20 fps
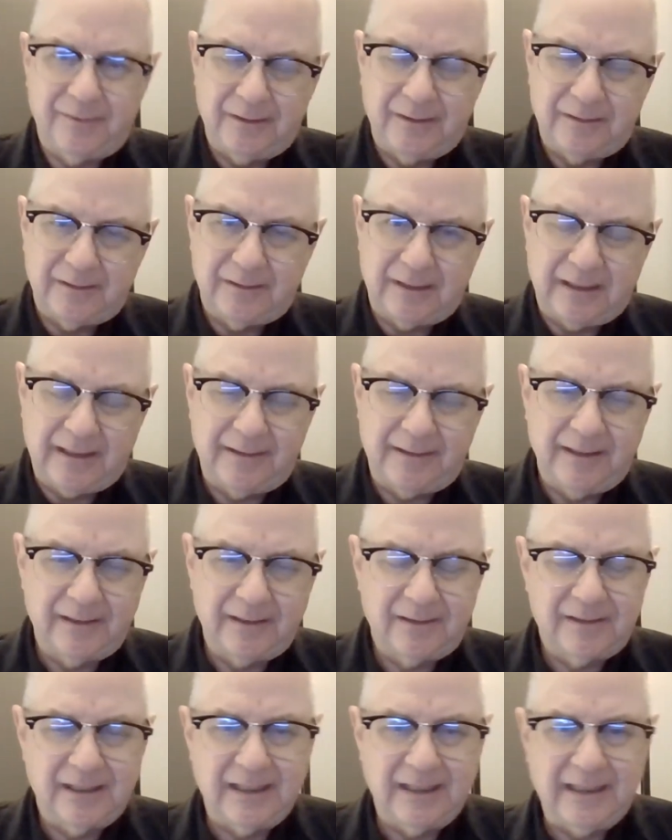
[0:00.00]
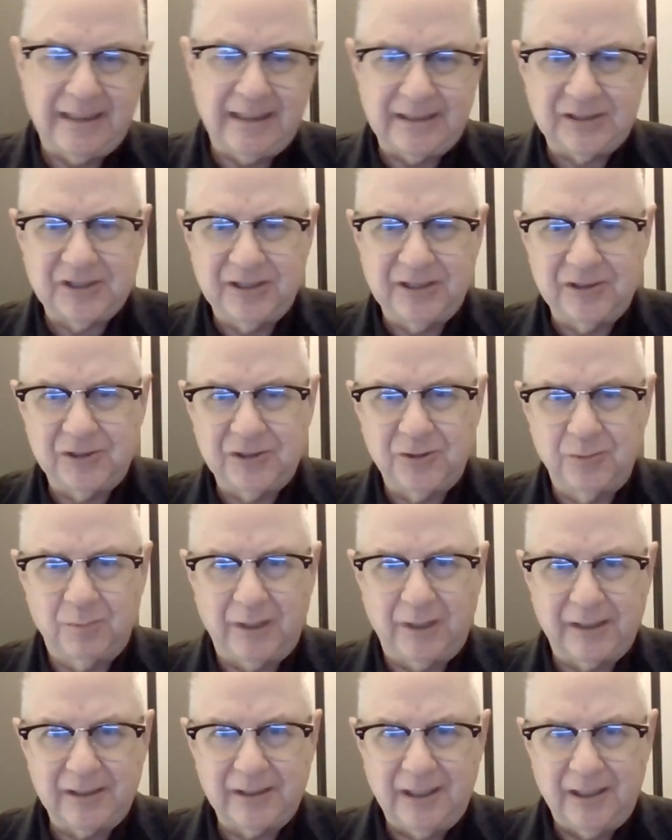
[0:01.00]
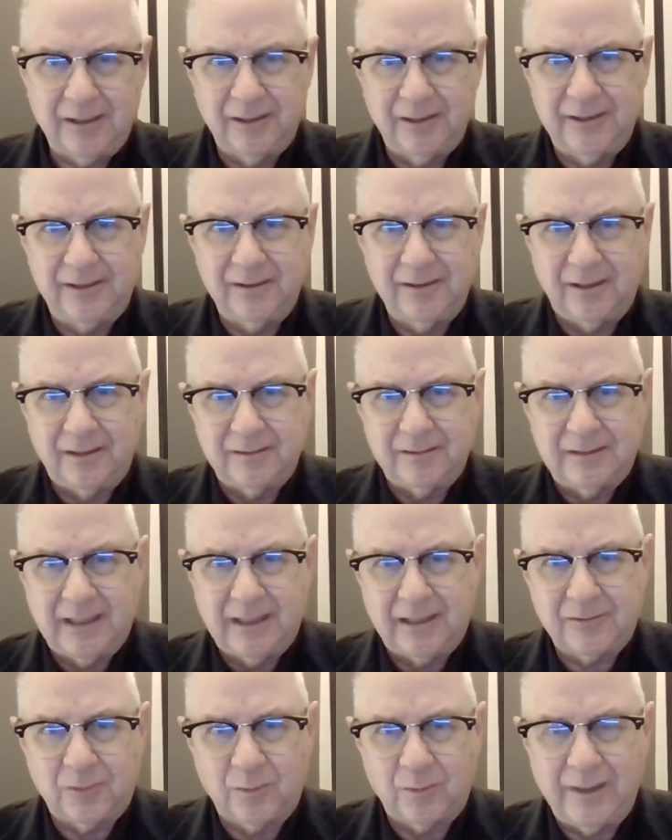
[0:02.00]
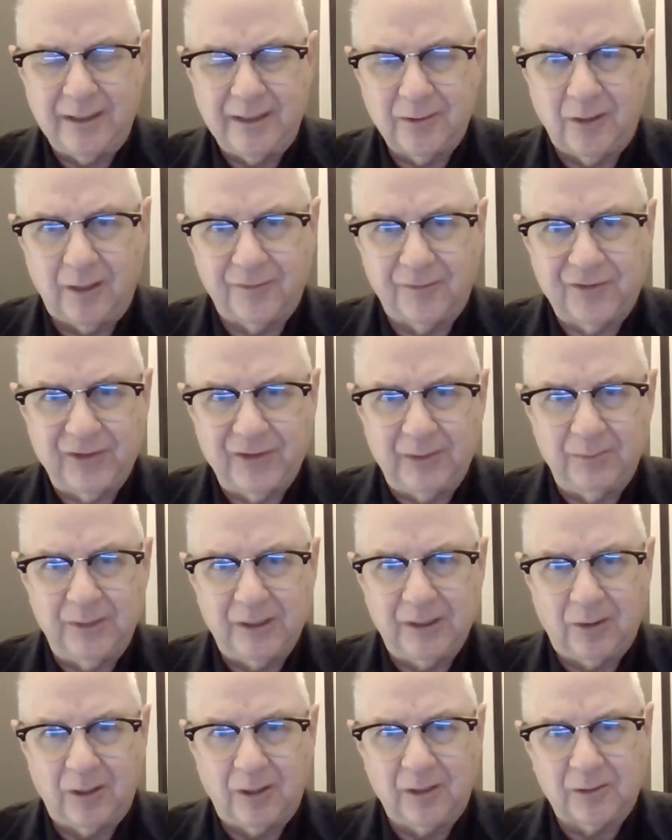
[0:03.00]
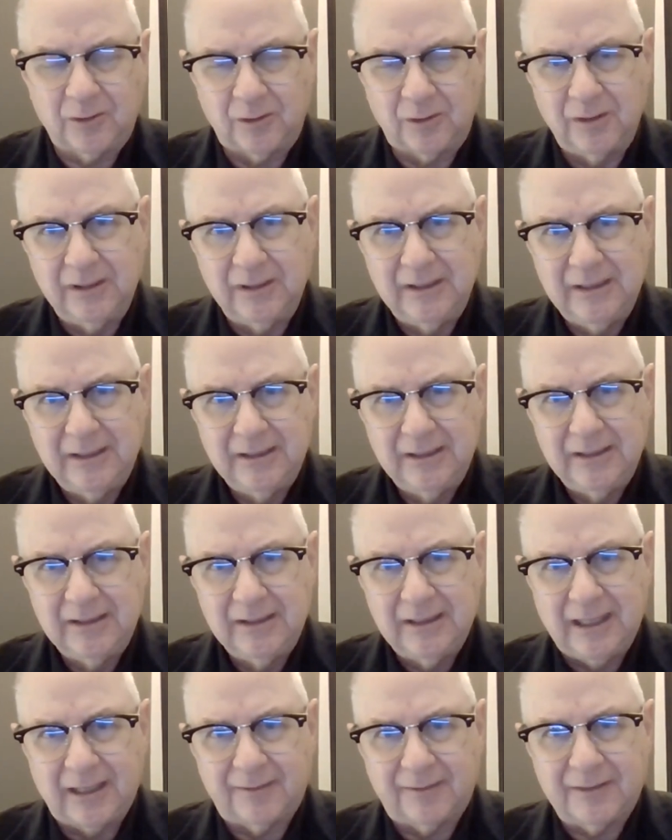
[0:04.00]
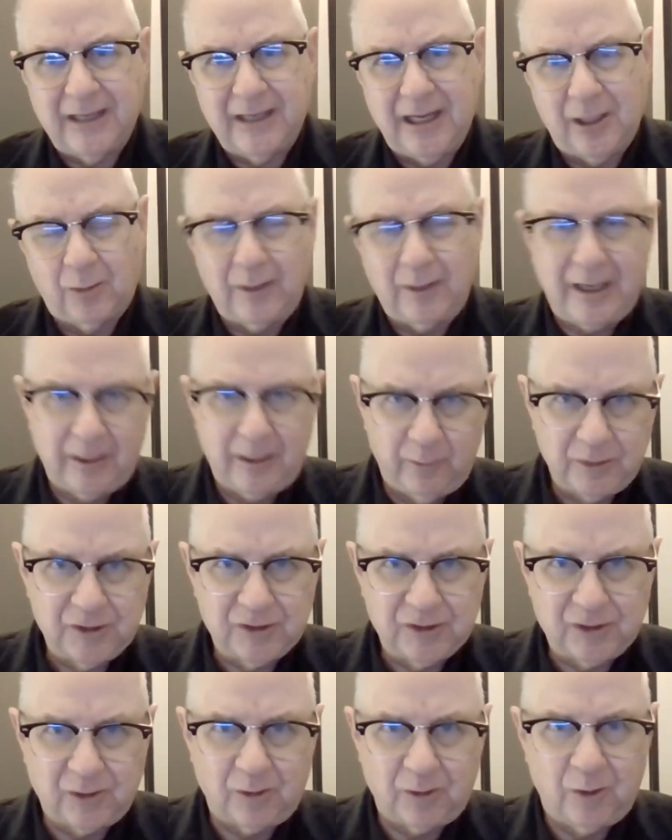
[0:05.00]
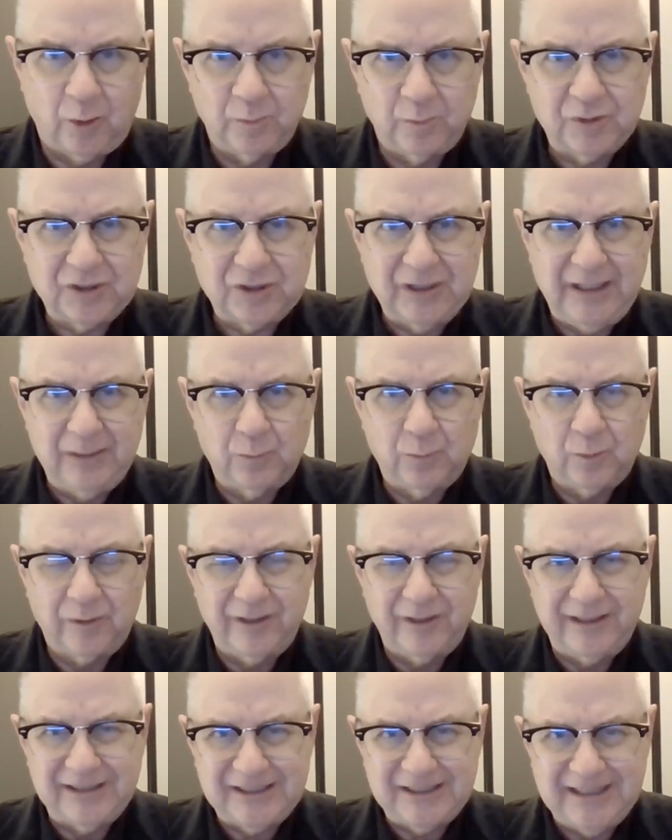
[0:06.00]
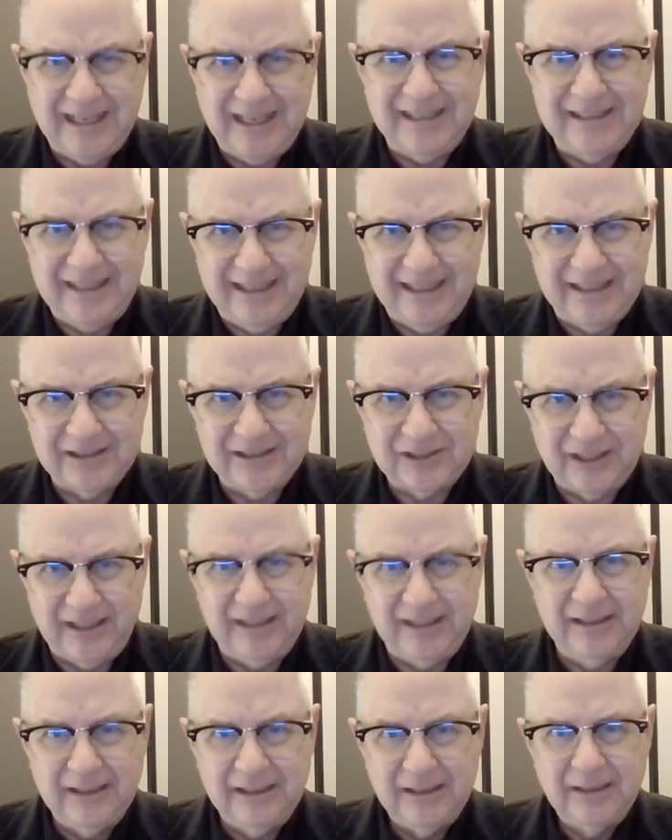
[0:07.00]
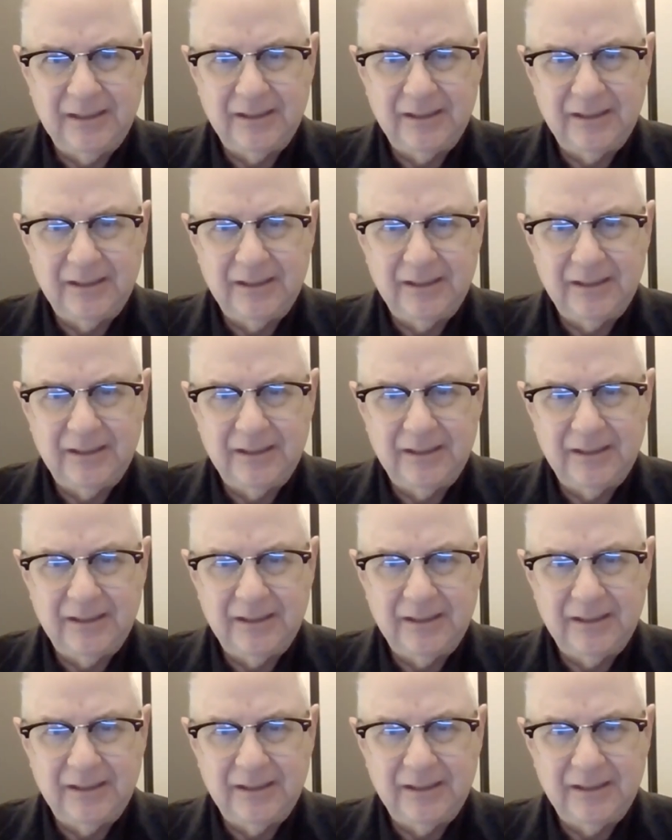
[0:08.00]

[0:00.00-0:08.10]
And I think today I sent you, my colleague, Dr. Randolph, sent me an article out of Colorado, which is her home state, where the state has a